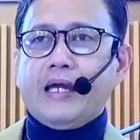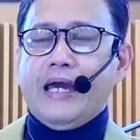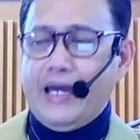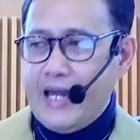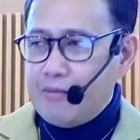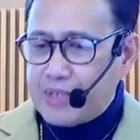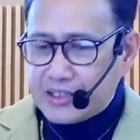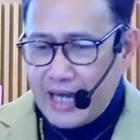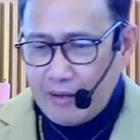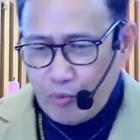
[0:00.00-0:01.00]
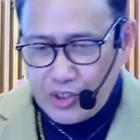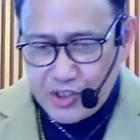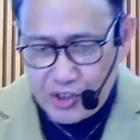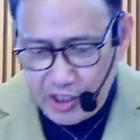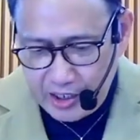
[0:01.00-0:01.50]
And every time we
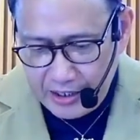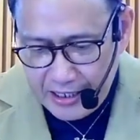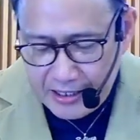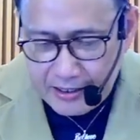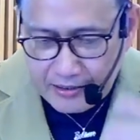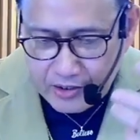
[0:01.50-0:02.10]
share